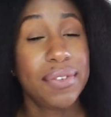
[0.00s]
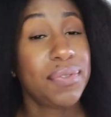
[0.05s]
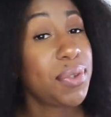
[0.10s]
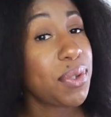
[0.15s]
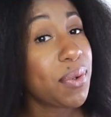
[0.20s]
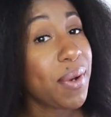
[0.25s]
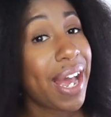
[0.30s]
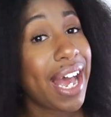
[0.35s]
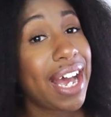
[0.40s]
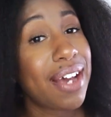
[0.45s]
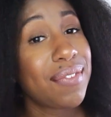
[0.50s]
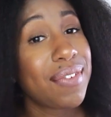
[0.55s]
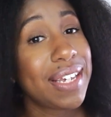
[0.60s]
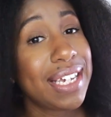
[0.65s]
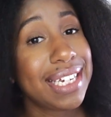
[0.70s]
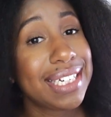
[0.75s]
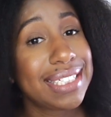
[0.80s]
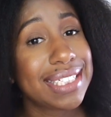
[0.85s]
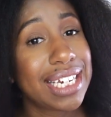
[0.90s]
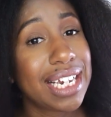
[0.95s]
If you have
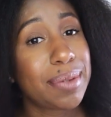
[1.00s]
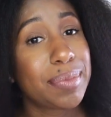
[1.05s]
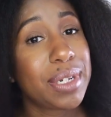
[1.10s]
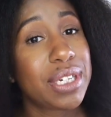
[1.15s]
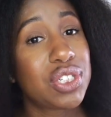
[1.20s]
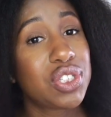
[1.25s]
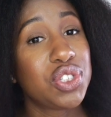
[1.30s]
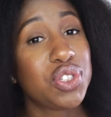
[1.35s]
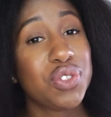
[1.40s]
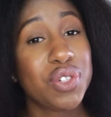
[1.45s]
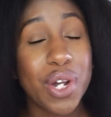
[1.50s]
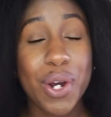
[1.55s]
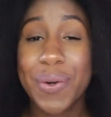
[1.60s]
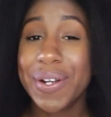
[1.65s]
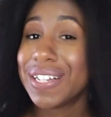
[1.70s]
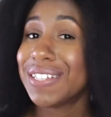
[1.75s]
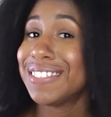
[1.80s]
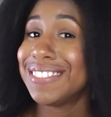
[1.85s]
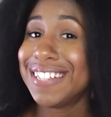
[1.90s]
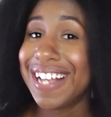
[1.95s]
heat damage, you know
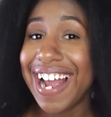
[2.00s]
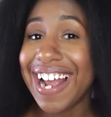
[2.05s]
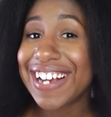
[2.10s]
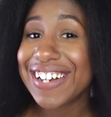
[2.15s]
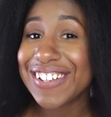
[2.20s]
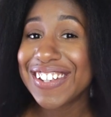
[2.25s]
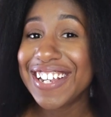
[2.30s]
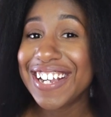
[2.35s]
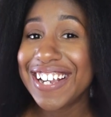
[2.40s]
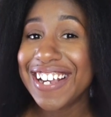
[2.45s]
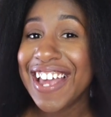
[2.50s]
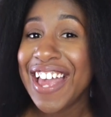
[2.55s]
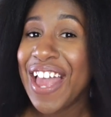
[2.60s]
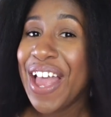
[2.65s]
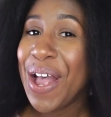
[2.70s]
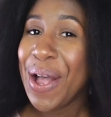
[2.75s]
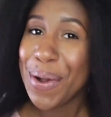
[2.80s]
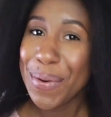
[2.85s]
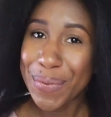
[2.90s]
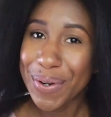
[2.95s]
exactly
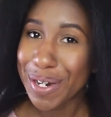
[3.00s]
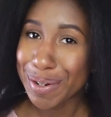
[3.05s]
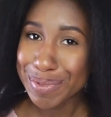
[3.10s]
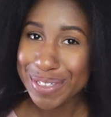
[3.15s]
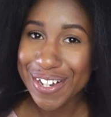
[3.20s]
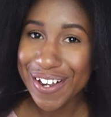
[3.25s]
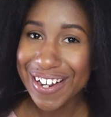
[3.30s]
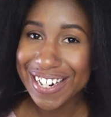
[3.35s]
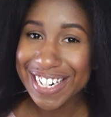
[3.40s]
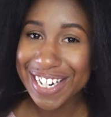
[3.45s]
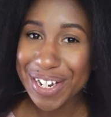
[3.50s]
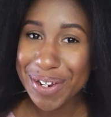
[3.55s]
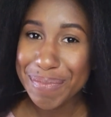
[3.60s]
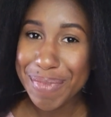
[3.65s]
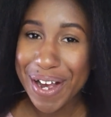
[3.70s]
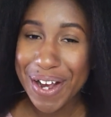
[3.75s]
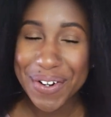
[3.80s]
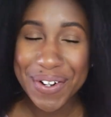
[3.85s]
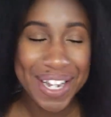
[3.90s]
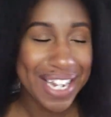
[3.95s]
what I'm talking
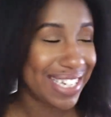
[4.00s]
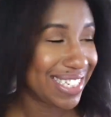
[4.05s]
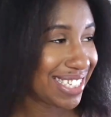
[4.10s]
about.